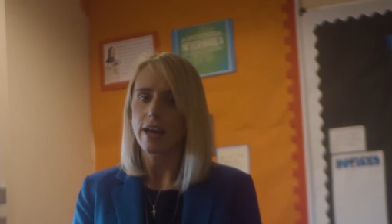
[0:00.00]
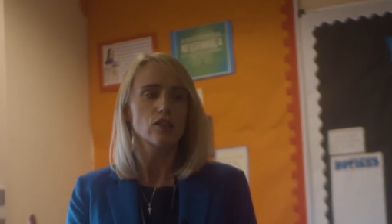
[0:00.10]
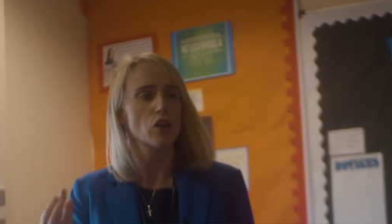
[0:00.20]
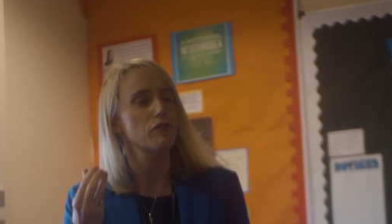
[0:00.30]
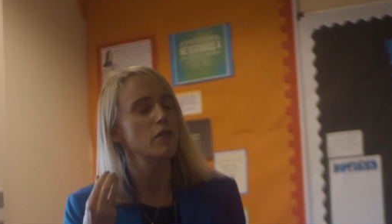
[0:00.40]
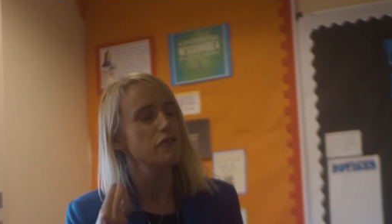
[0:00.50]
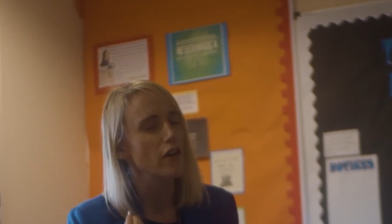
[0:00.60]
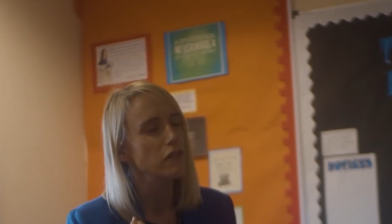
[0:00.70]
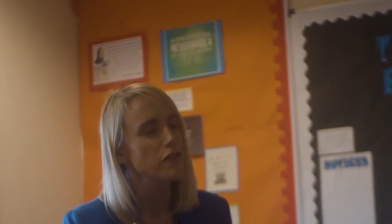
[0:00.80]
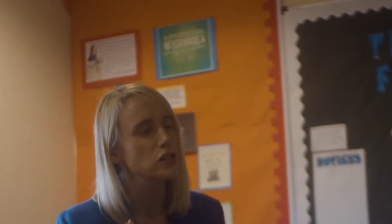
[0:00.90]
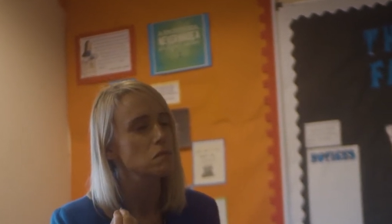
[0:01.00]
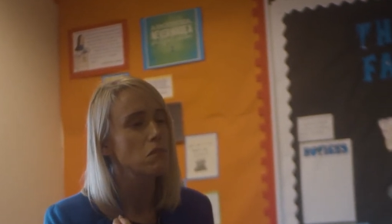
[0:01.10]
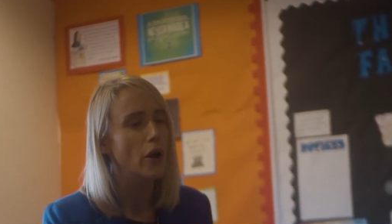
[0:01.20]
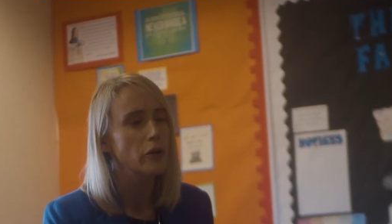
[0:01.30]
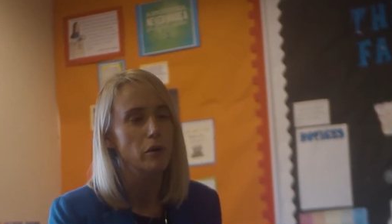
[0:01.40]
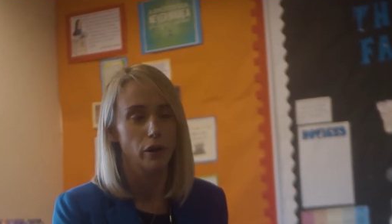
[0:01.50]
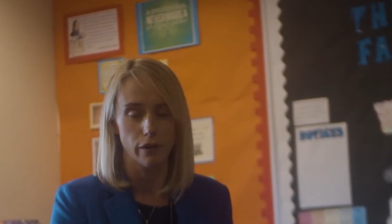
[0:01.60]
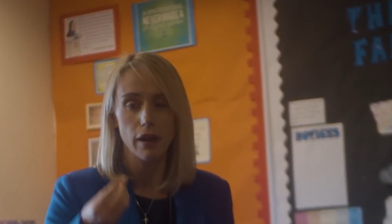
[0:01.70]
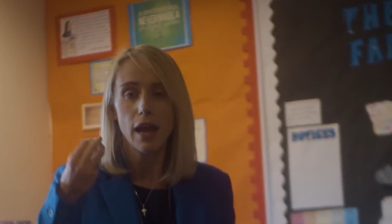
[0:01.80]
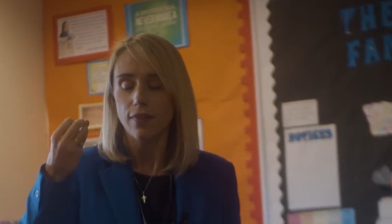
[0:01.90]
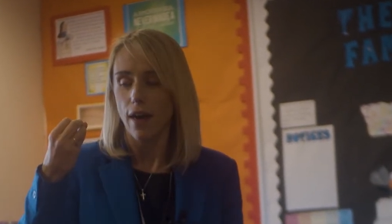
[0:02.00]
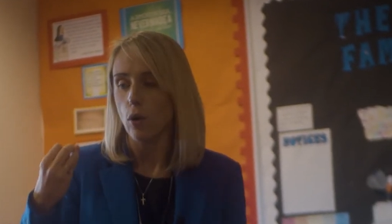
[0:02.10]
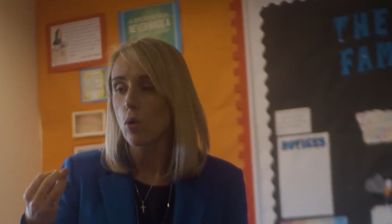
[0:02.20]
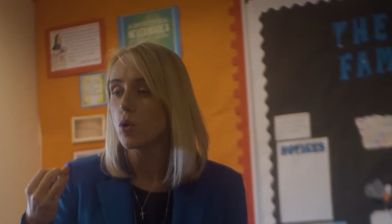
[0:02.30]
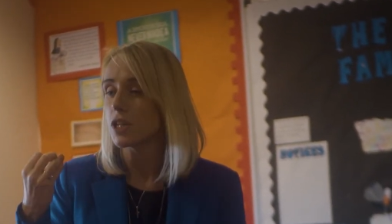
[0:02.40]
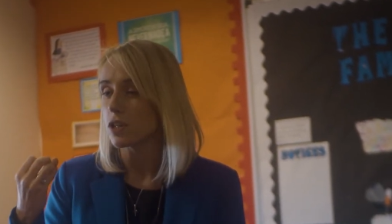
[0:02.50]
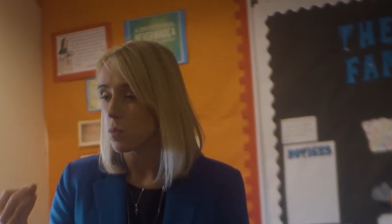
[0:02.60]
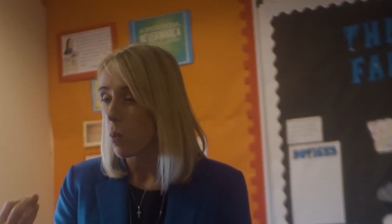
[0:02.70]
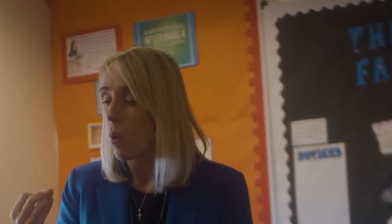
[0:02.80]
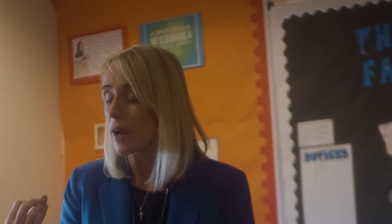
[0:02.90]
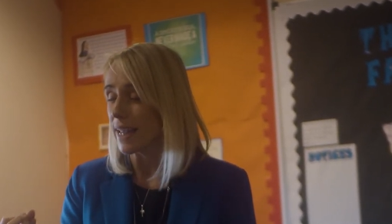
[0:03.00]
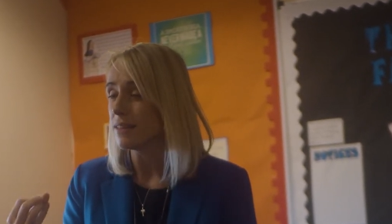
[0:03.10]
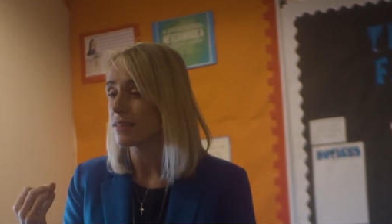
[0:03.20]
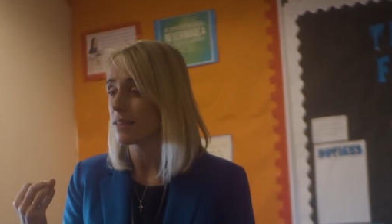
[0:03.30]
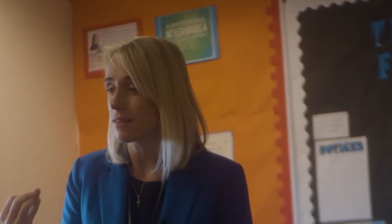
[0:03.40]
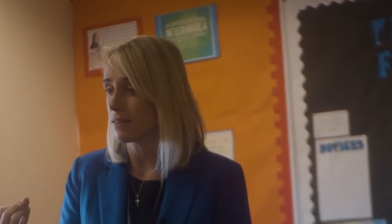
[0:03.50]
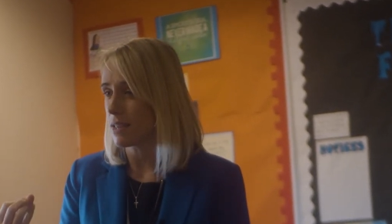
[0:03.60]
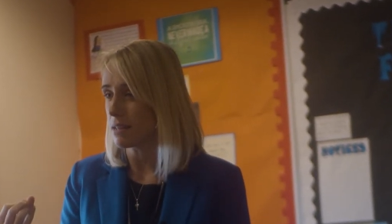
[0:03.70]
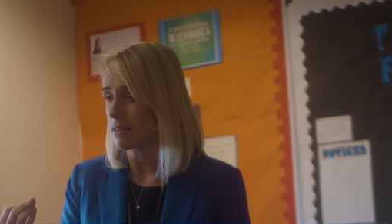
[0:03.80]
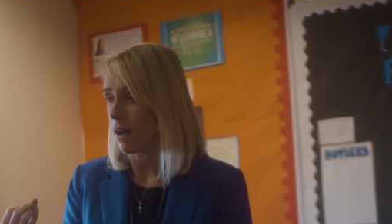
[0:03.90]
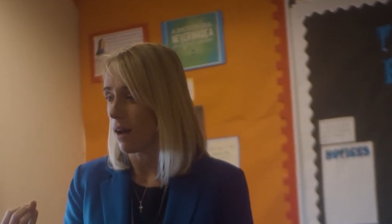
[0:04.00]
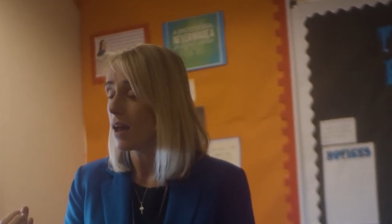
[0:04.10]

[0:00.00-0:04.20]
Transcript: So from the very first moment that the audience walk into the theatre,